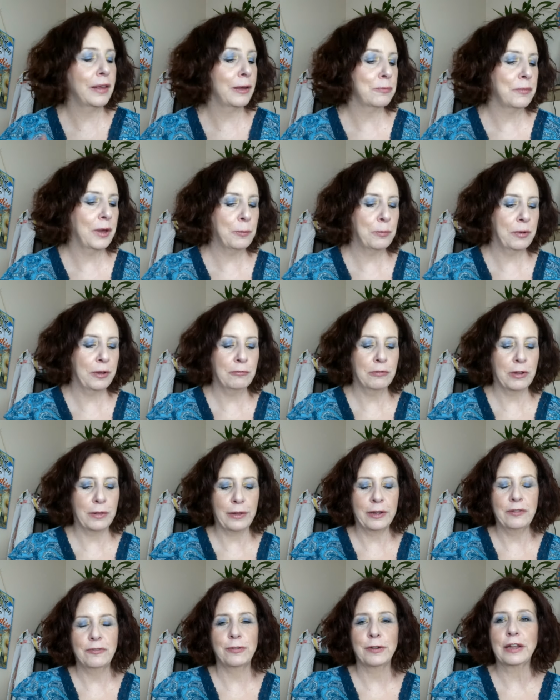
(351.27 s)
That might be
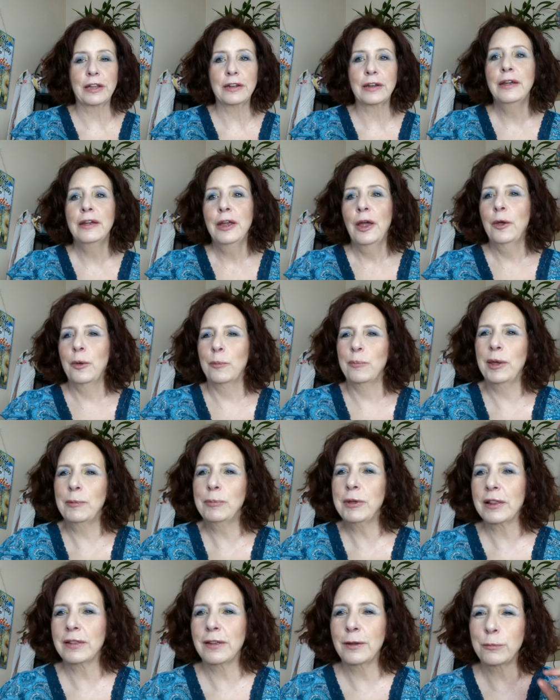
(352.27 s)
really fun.
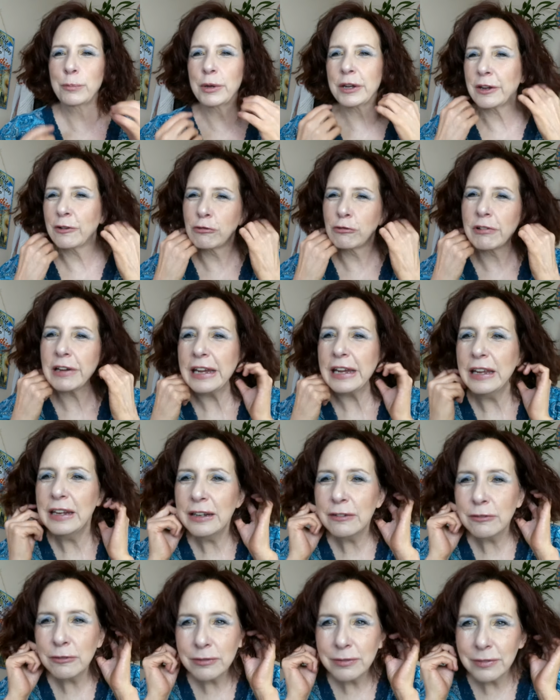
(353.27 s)
Maybe a little bit of
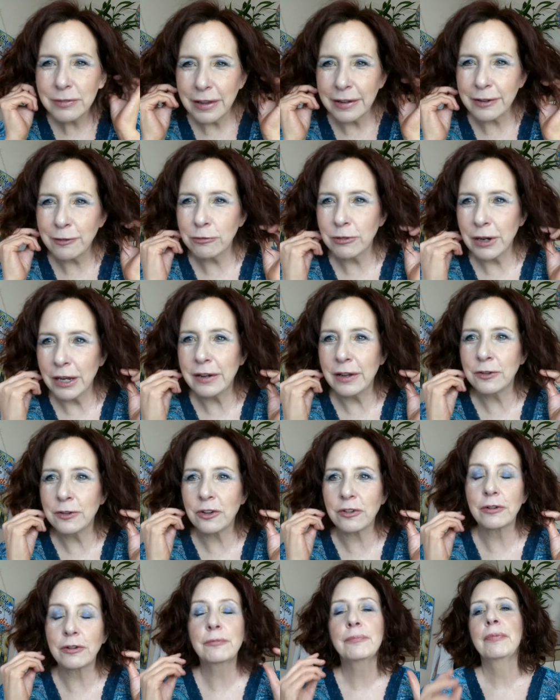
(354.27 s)
green, like right
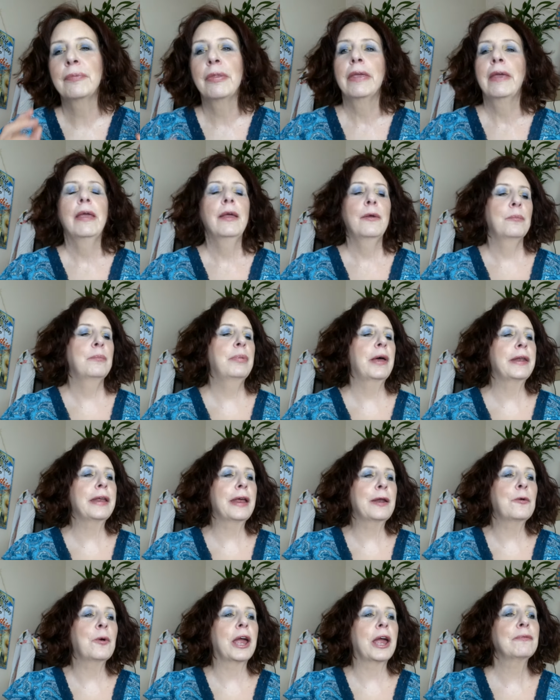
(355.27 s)
under. But
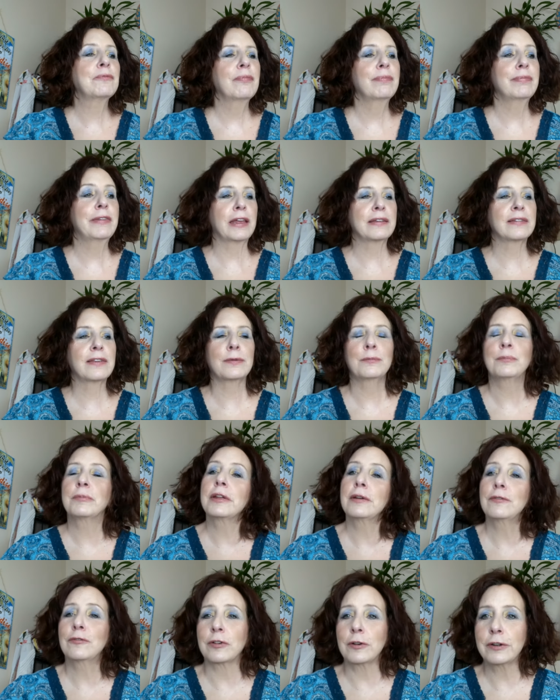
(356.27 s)
anyway, that's
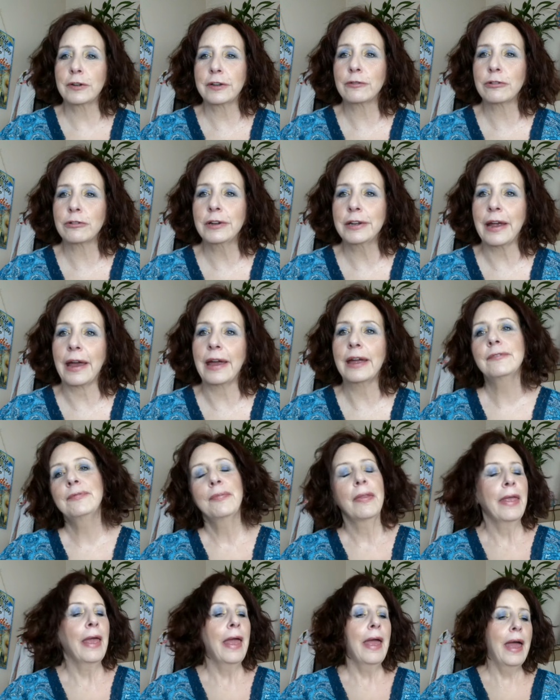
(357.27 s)
something for a different day.
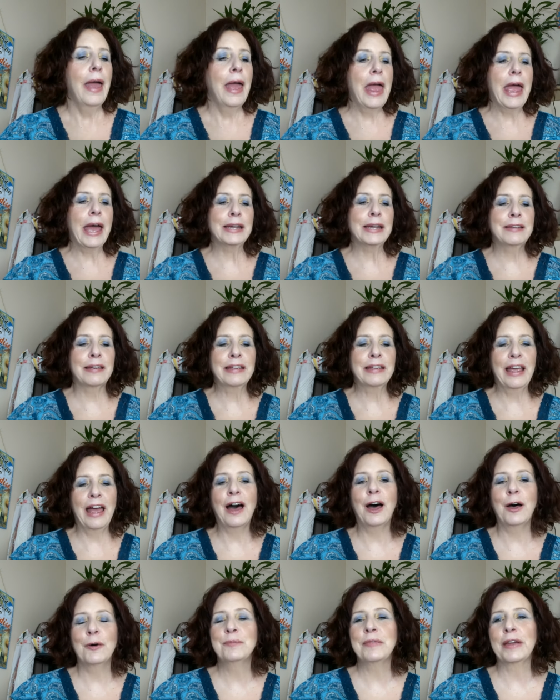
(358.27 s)
And
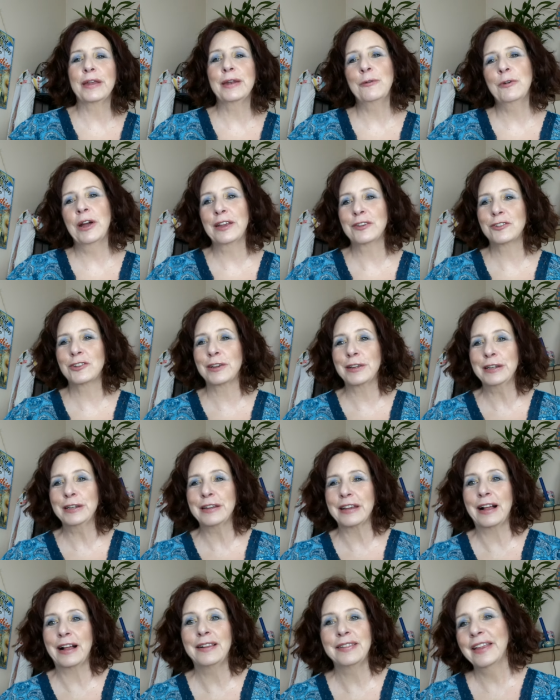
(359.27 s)
um, anyway, as you can
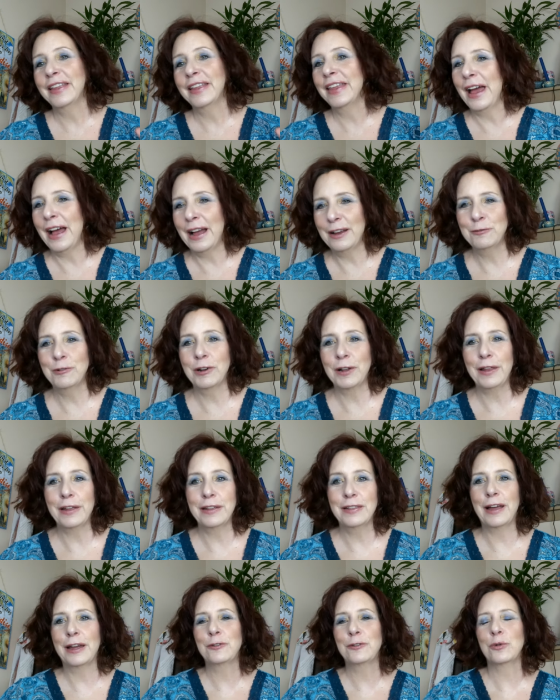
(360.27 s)
tell, I
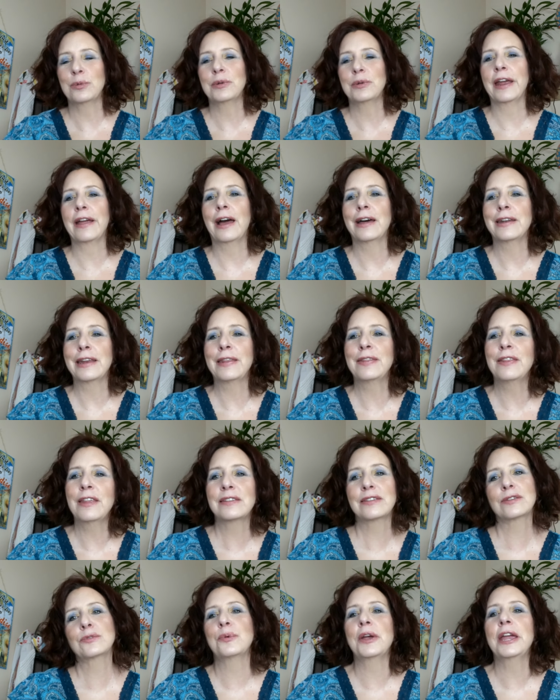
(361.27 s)
really liked what I got in
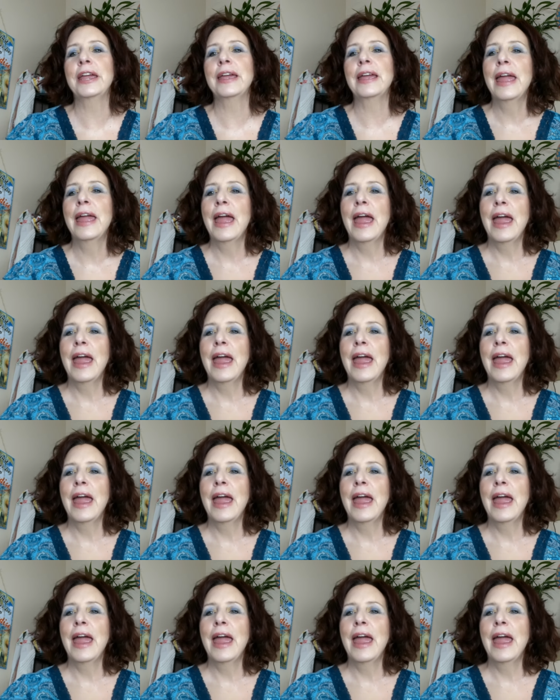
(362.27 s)
this week.